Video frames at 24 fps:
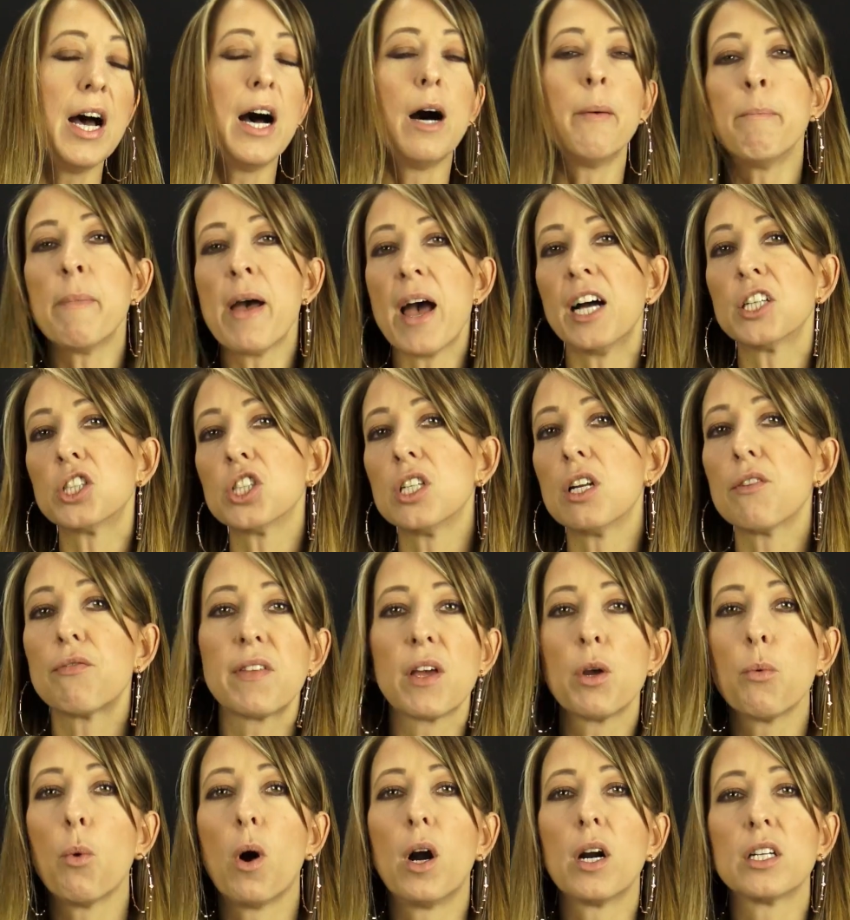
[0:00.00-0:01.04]
Imagine if
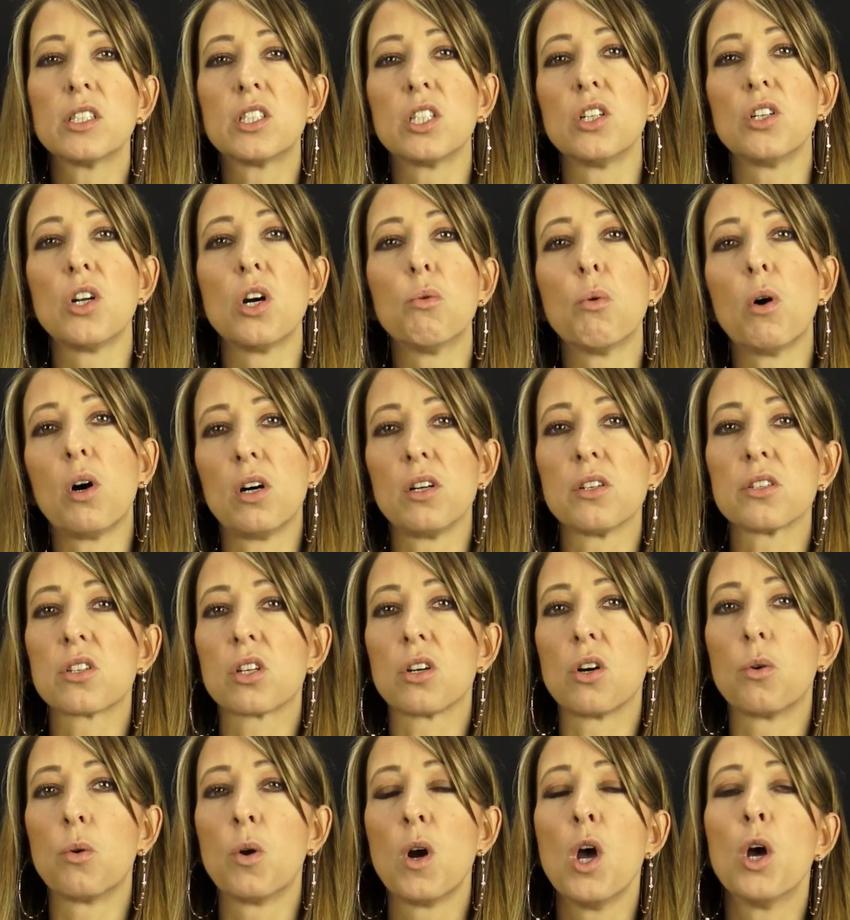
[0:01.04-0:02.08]
they wanted to know
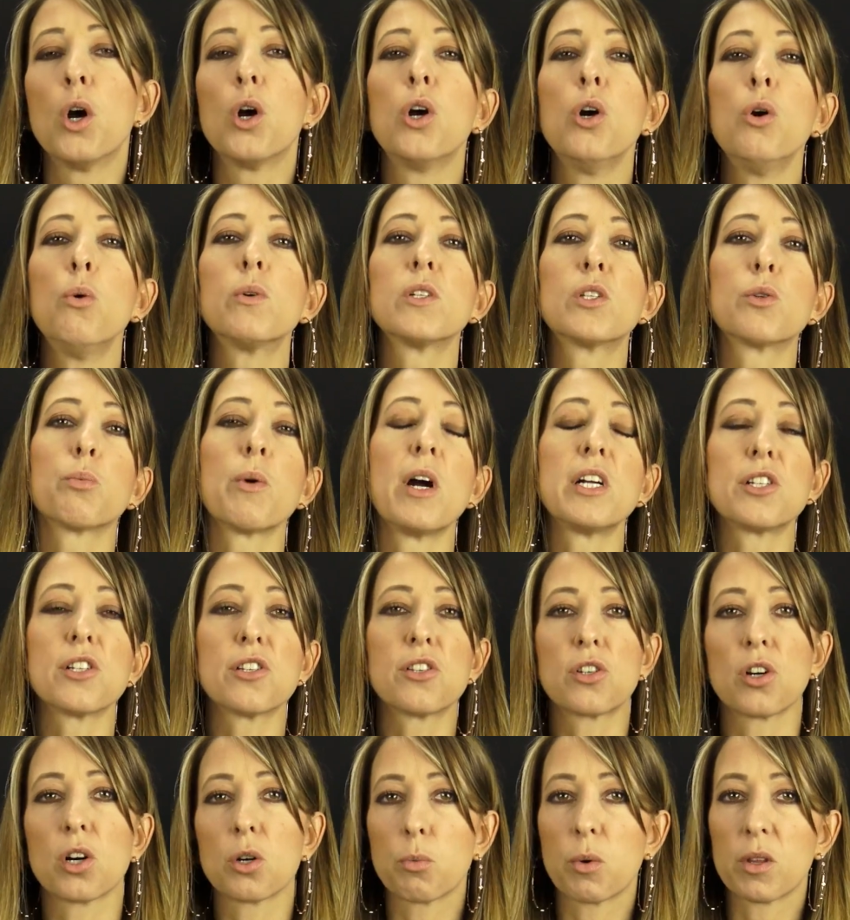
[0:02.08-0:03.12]
also who was
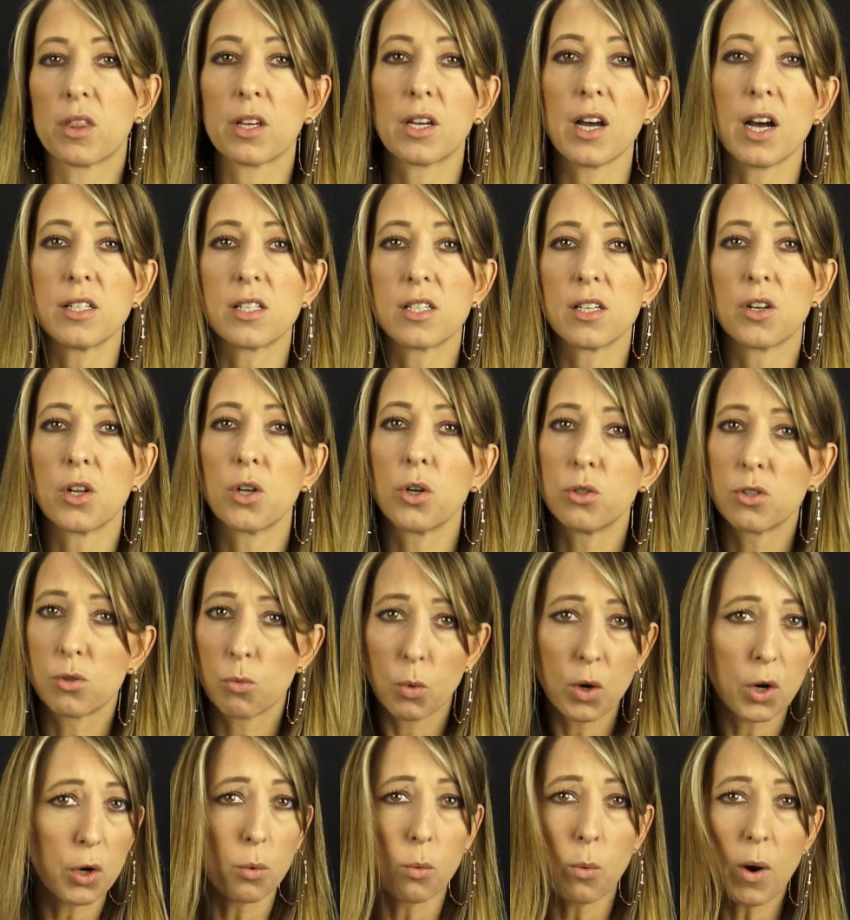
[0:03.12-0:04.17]
registered with guns and
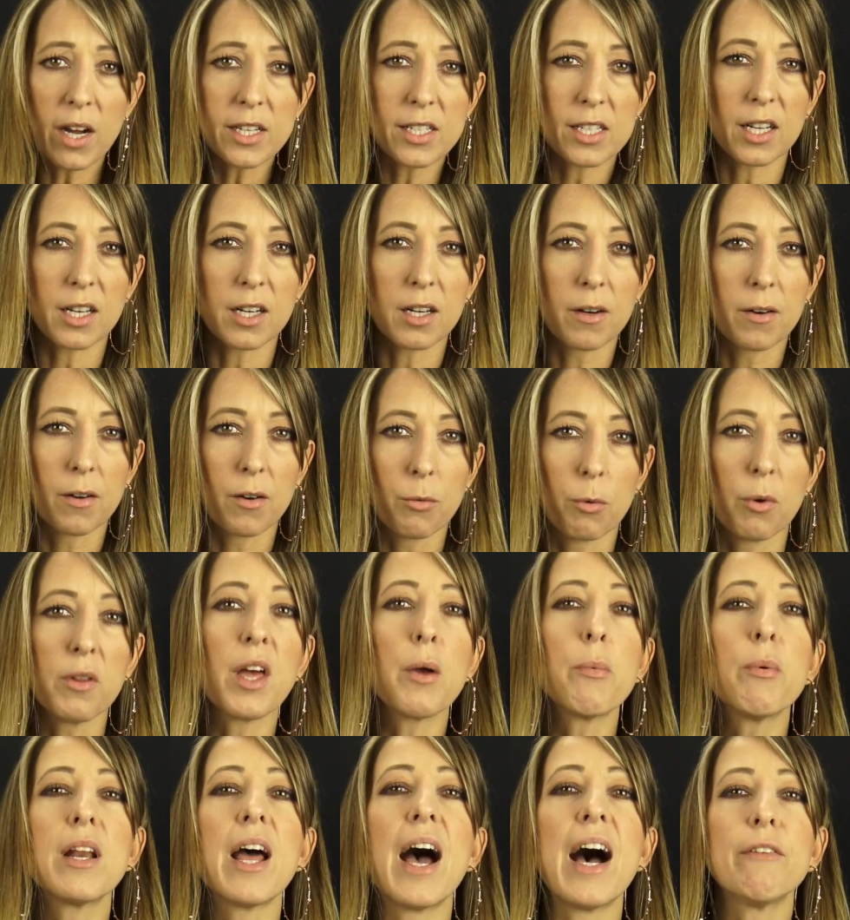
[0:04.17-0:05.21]
who wasn't. Well,
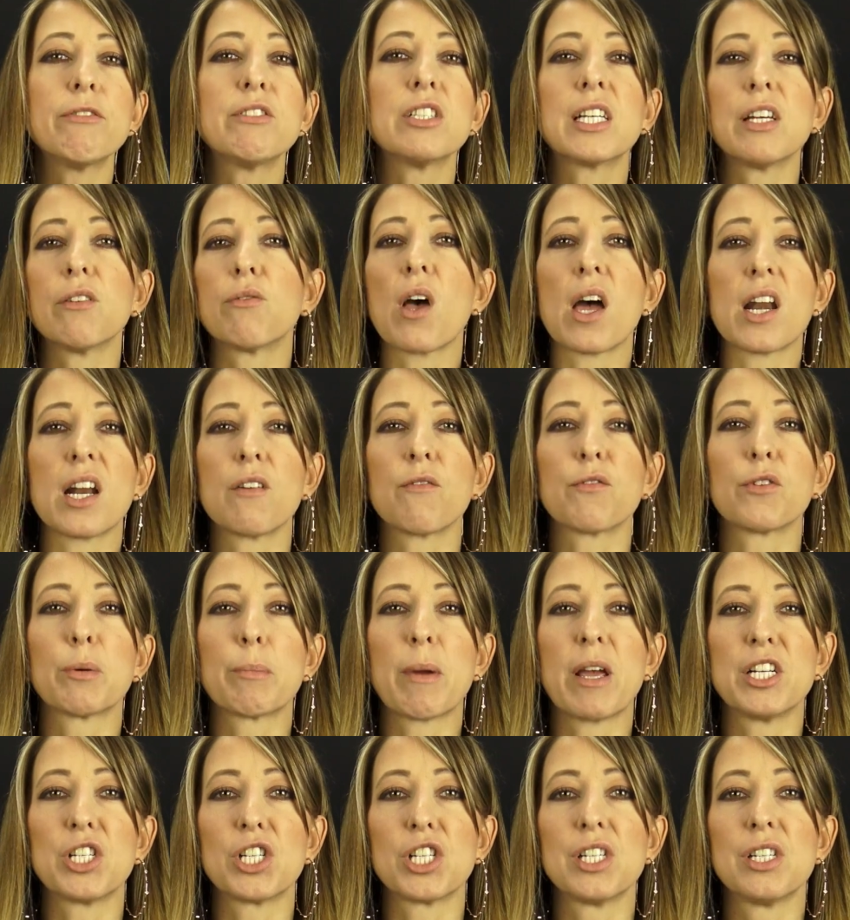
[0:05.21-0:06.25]
they would have to give that
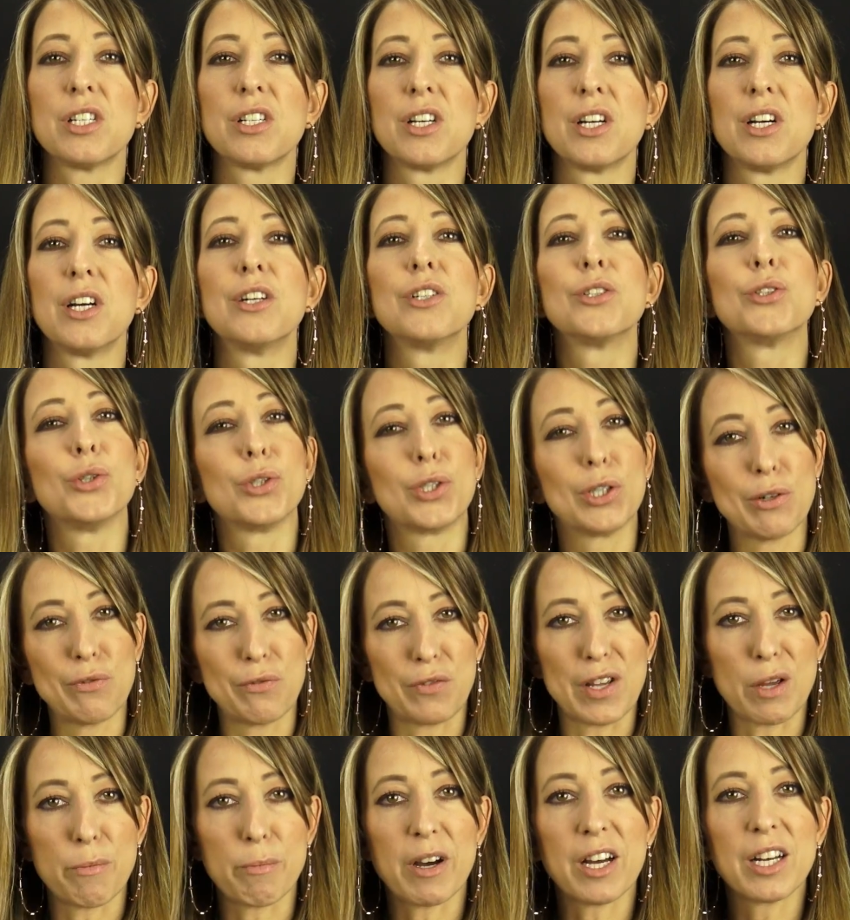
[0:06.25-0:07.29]
information to your
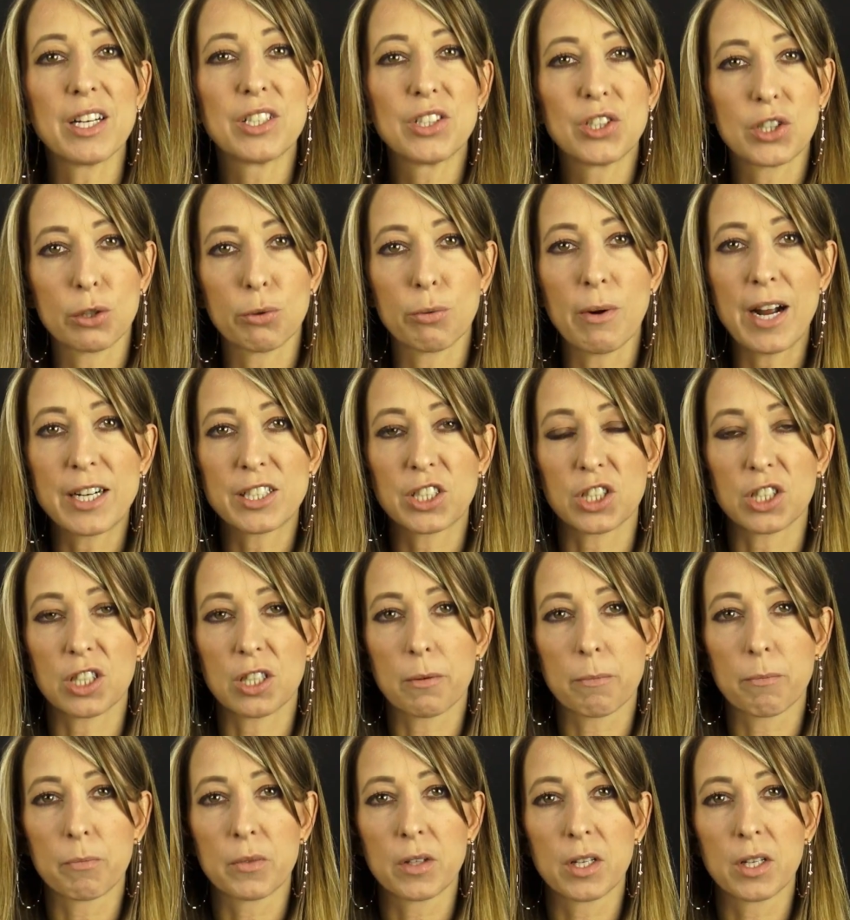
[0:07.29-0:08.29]
FEMA director.